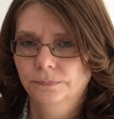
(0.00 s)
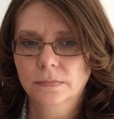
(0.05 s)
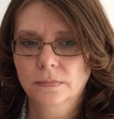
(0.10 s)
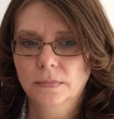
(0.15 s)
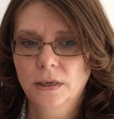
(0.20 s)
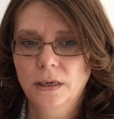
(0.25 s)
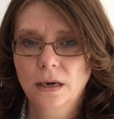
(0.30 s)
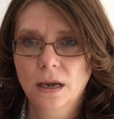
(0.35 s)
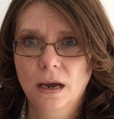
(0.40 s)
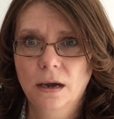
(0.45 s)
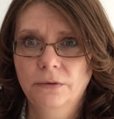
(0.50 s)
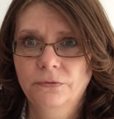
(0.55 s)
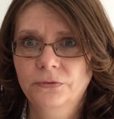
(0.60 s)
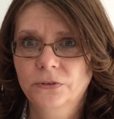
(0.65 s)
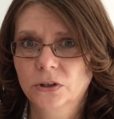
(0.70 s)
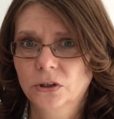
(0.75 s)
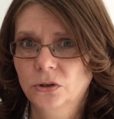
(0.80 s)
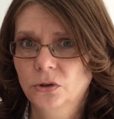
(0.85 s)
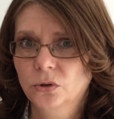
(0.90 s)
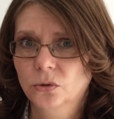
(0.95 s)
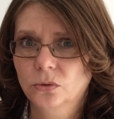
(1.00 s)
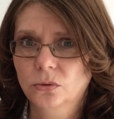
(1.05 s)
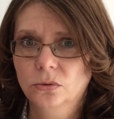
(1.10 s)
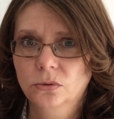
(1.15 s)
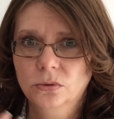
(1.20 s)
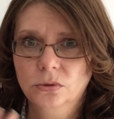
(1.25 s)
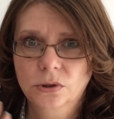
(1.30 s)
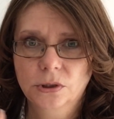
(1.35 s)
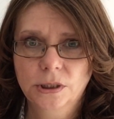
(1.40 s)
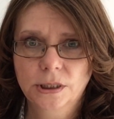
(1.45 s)
loved,
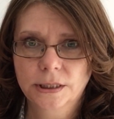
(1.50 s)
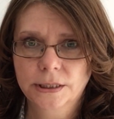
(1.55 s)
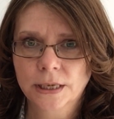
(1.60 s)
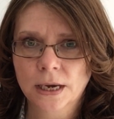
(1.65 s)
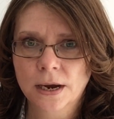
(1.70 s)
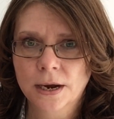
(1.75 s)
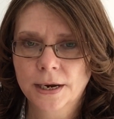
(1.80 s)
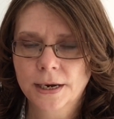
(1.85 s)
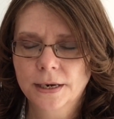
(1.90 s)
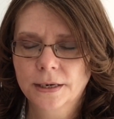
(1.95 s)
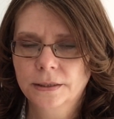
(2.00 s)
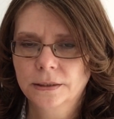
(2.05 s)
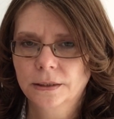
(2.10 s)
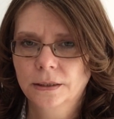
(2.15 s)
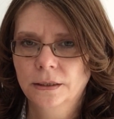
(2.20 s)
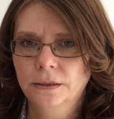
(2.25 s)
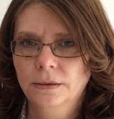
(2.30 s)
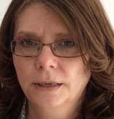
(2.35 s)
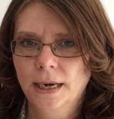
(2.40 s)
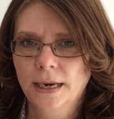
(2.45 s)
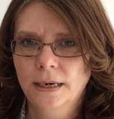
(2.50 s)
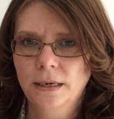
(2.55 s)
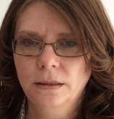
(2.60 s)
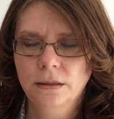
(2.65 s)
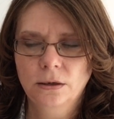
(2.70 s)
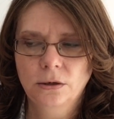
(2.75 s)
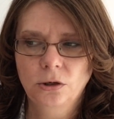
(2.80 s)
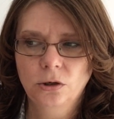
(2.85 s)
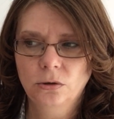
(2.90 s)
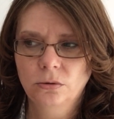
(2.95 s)
adored, desired, okay,
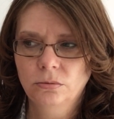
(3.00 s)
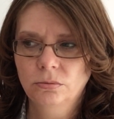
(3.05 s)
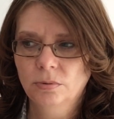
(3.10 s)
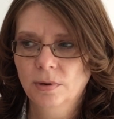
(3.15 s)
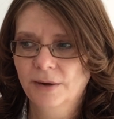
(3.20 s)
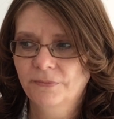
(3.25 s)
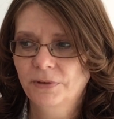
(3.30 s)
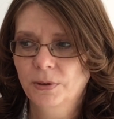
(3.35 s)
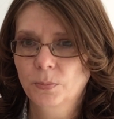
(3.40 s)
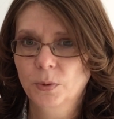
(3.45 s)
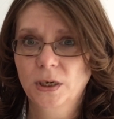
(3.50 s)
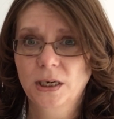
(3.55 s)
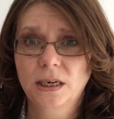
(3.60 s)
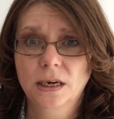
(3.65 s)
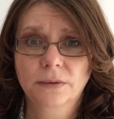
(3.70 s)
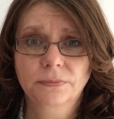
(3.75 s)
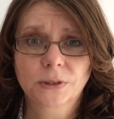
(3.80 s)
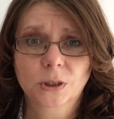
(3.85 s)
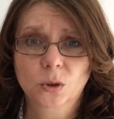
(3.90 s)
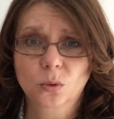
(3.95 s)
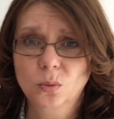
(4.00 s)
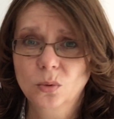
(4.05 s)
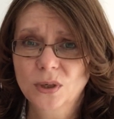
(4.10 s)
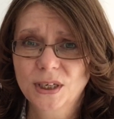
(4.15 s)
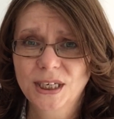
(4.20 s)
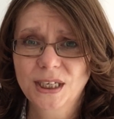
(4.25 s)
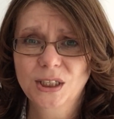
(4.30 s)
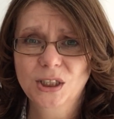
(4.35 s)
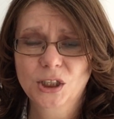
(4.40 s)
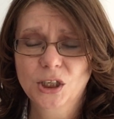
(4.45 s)
that everybody loves
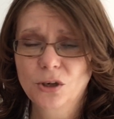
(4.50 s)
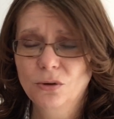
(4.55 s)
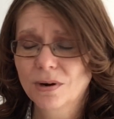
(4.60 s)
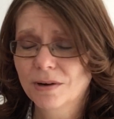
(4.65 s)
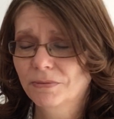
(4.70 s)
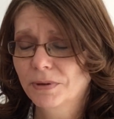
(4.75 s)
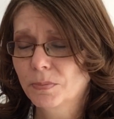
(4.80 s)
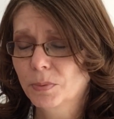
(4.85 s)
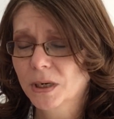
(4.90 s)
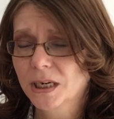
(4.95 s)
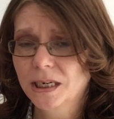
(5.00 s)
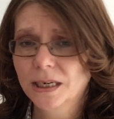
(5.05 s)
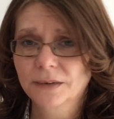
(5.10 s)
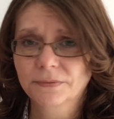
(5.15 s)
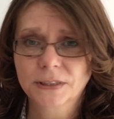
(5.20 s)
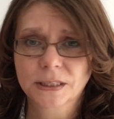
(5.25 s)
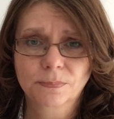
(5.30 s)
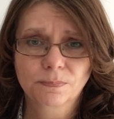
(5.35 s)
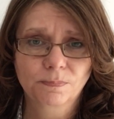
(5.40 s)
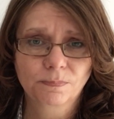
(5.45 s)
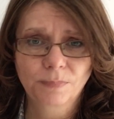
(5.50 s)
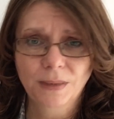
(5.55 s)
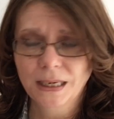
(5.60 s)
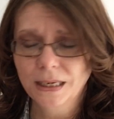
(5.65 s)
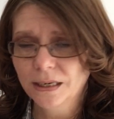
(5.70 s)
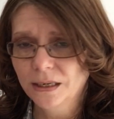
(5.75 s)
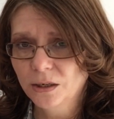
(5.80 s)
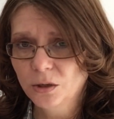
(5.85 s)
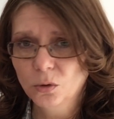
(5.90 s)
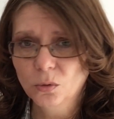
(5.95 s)
talking to you, everybody loves
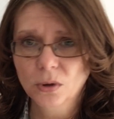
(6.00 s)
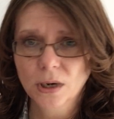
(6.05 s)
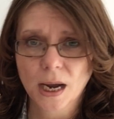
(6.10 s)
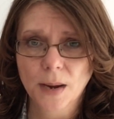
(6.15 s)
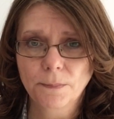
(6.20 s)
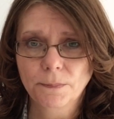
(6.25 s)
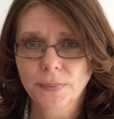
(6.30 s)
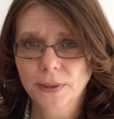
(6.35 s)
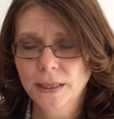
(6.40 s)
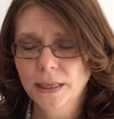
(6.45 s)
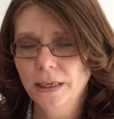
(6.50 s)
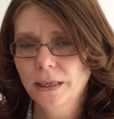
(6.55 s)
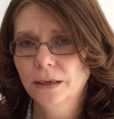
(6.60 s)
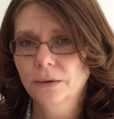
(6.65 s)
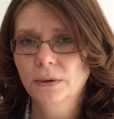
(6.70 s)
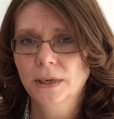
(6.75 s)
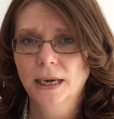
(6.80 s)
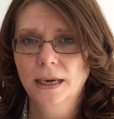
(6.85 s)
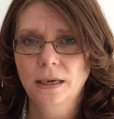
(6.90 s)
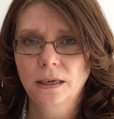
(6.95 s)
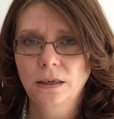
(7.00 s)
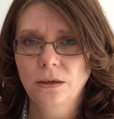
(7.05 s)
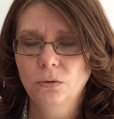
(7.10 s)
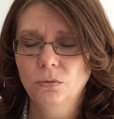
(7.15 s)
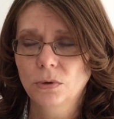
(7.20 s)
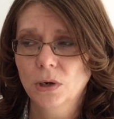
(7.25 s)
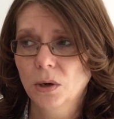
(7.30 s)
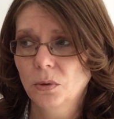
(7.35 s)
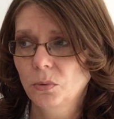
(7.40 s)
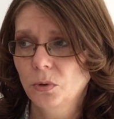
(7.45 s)
being in your company, okay, you
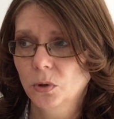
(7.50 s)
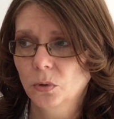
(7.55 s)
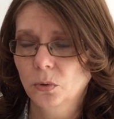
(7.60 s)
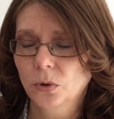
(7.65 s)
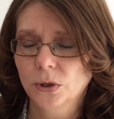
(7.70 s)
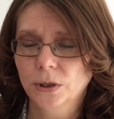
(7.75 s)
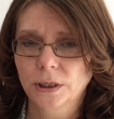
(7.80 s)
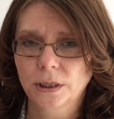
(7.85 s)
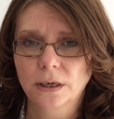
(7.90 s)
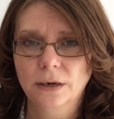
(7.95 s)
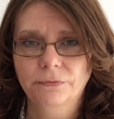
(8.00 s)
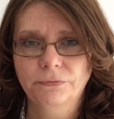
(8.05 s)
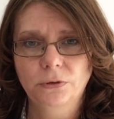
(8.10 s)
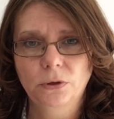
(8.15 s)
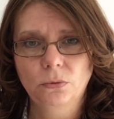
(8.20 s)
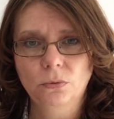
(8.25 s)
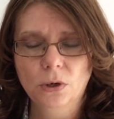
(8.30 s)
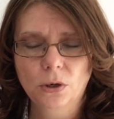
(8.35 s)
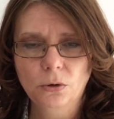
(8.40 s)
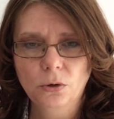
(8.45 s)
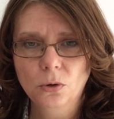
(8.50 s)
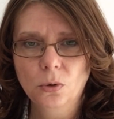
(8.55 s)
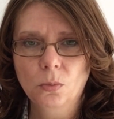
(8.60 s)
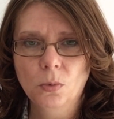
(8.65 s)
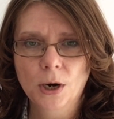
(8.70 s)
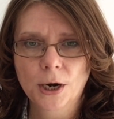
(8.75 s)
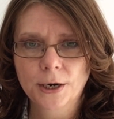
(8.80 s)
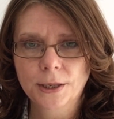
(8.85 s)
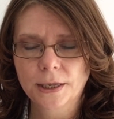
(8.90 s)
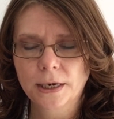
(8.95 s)
know you're good enough, you know you're
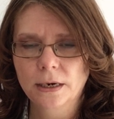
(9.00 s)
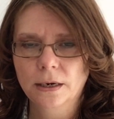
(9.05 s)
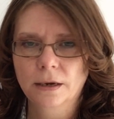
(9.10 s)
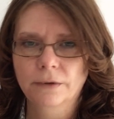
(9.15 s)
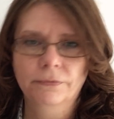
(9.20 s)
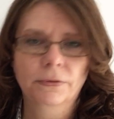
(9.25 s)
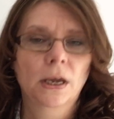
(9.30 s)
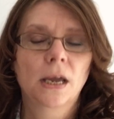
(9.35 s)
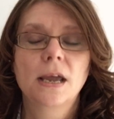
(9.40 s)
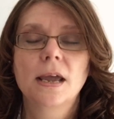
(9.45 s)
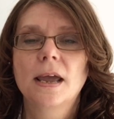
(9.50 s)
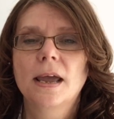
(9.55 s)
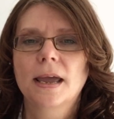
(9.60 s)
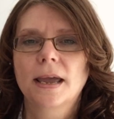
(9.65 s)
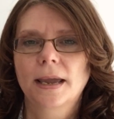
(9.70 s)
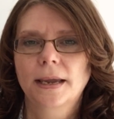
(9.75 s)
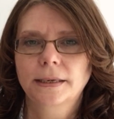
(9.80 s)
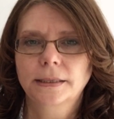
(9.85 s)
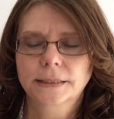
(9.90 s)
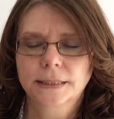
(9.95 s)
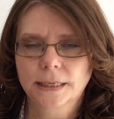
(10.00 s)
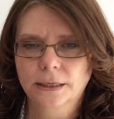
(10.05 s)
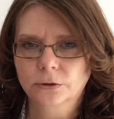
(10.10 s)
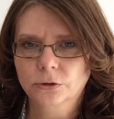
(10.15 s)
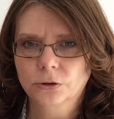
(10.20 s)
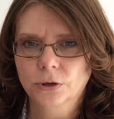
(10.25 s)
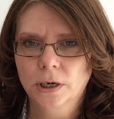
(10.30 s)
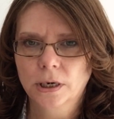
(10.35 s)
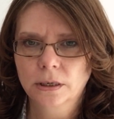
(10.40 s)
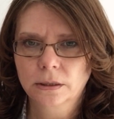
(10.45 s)
worthy enough,
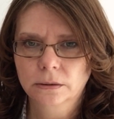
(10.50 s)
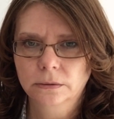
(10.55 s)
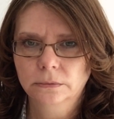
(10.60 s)
etc.